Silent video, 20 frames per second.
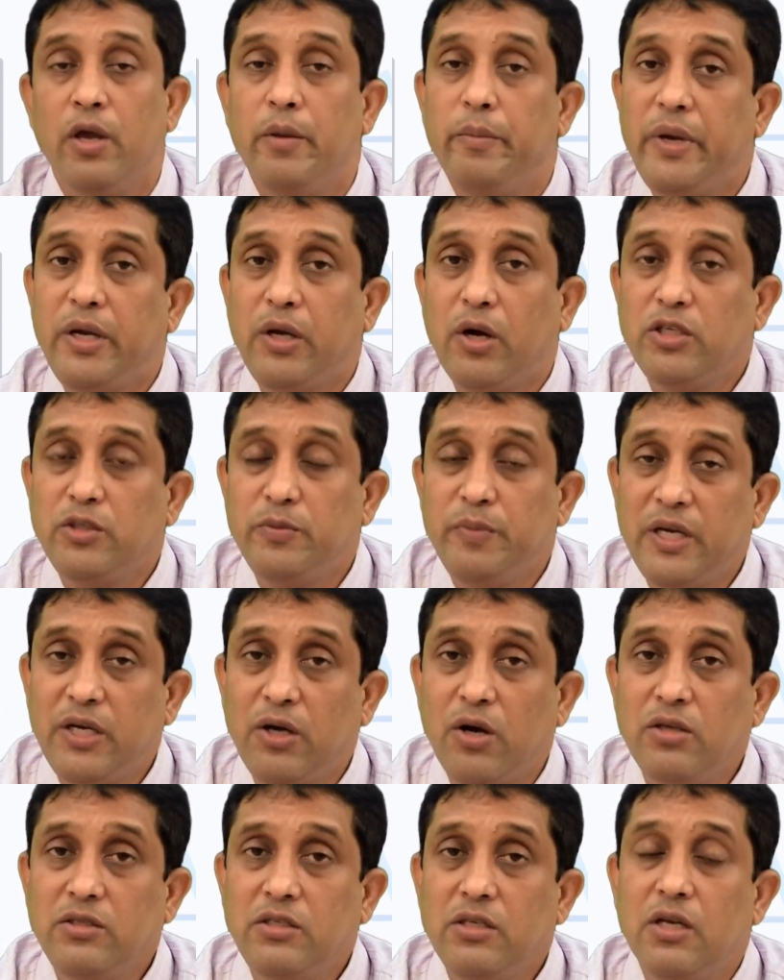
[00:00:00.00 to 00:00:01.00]
because
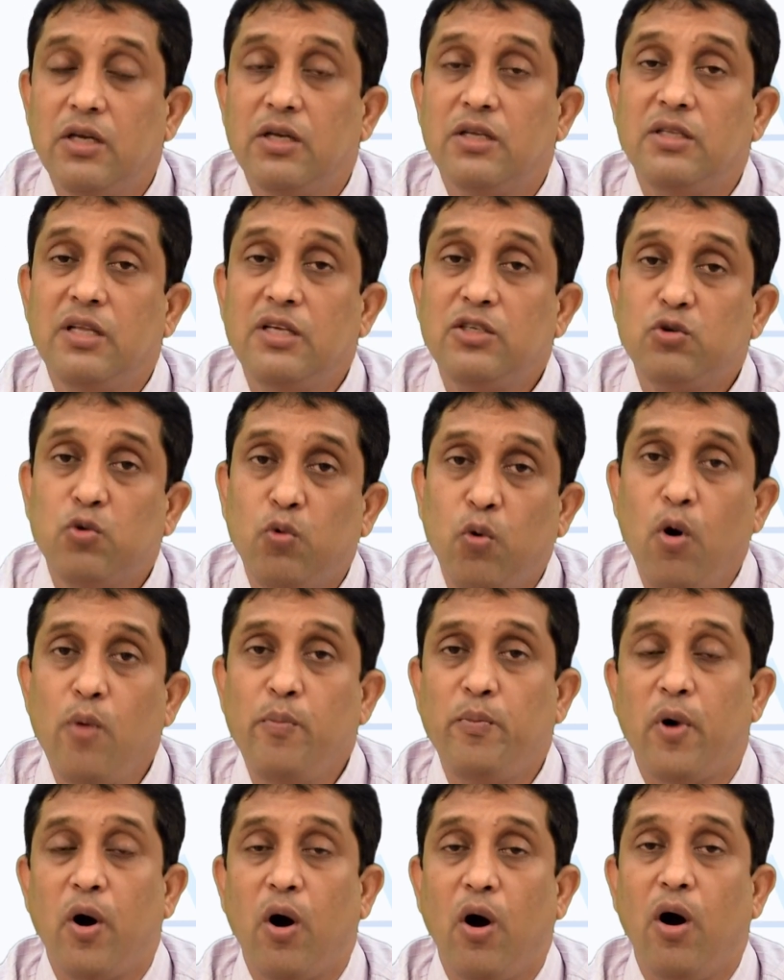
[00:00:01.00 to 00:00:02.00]
the
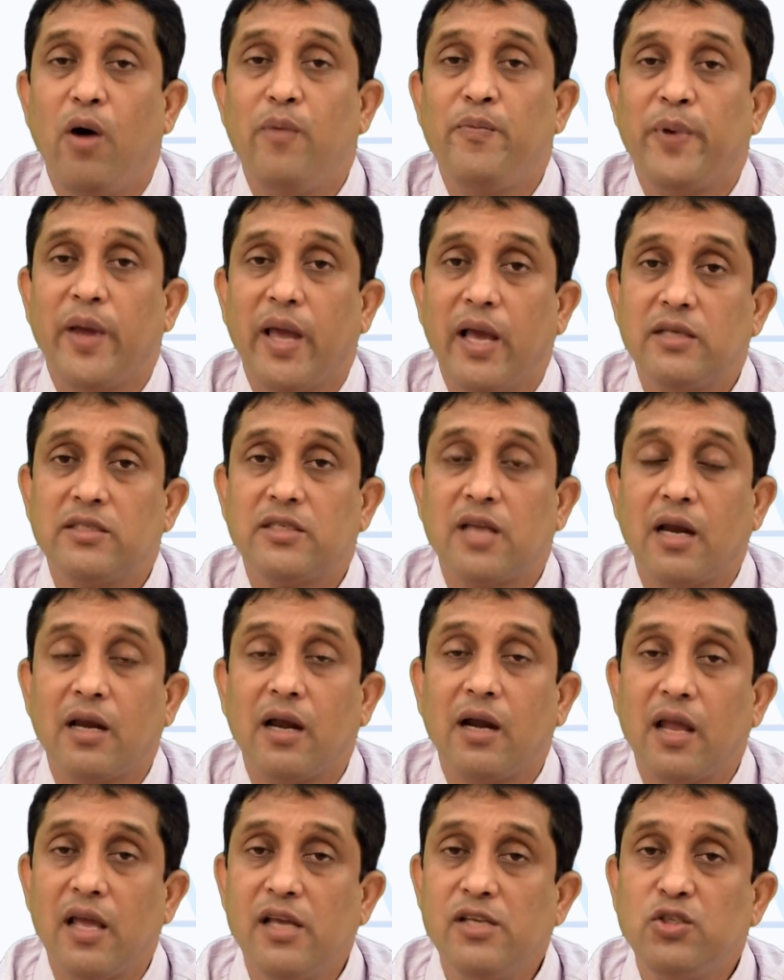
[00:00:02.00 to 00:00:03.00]
scope of a
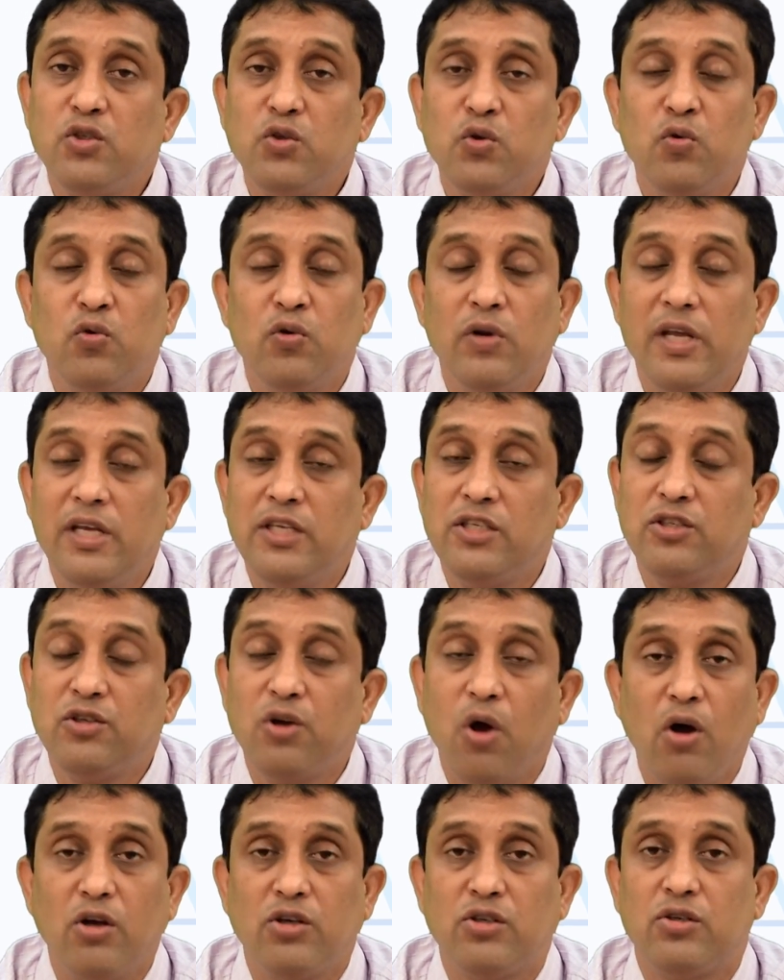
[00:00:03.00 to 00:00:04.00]
standardized tool is
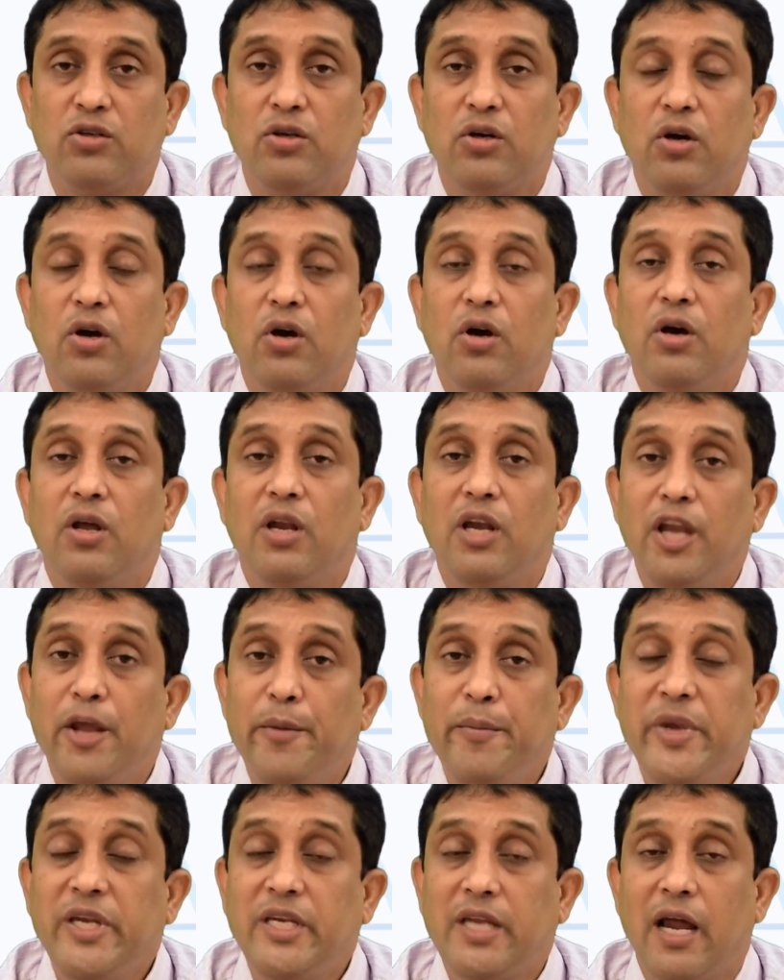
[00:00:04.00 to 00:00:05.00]
not
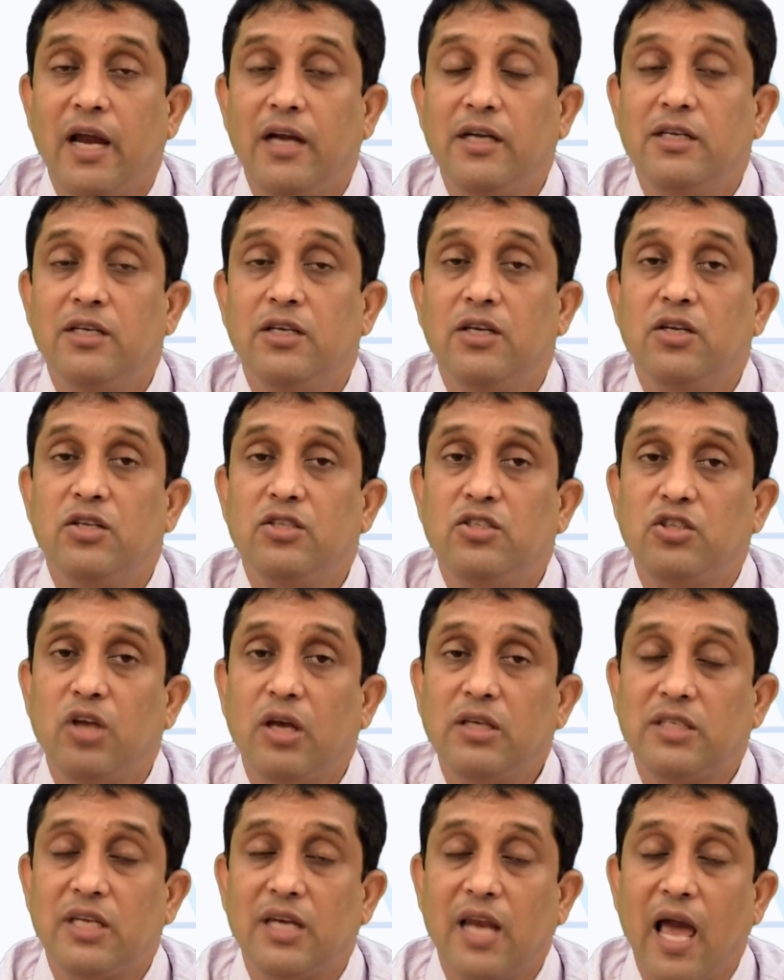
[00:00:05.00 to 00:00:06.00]
limited
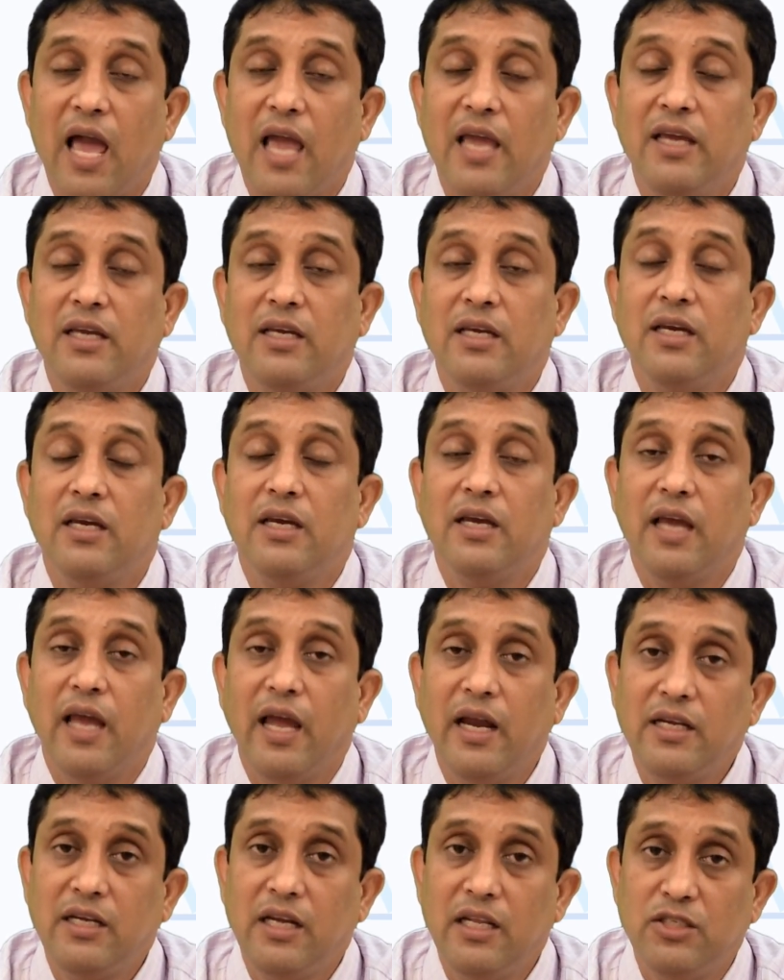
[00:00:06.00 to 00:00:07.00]
just like
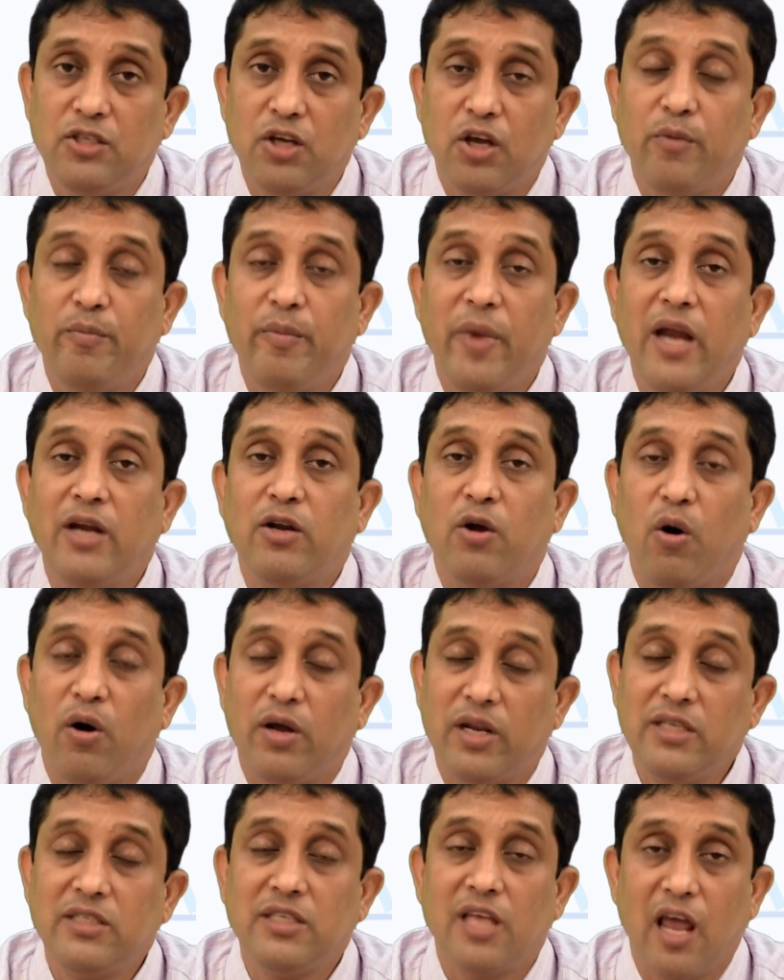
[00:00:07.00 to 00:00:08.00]
a teacher made
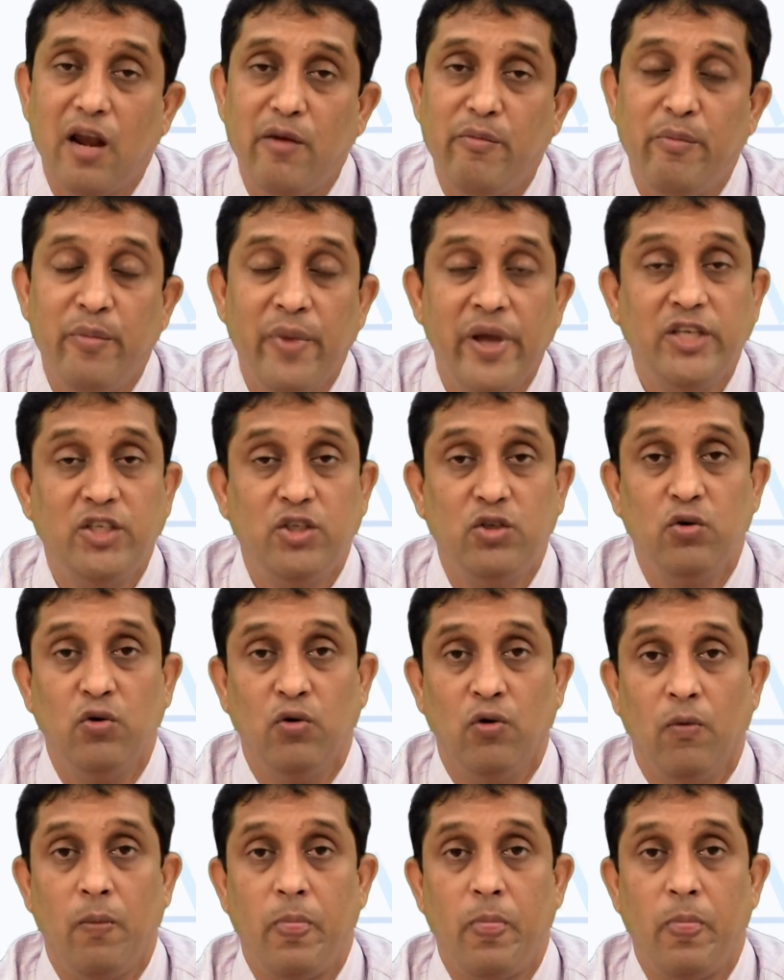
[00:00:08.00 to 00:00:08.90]
or a self made tool.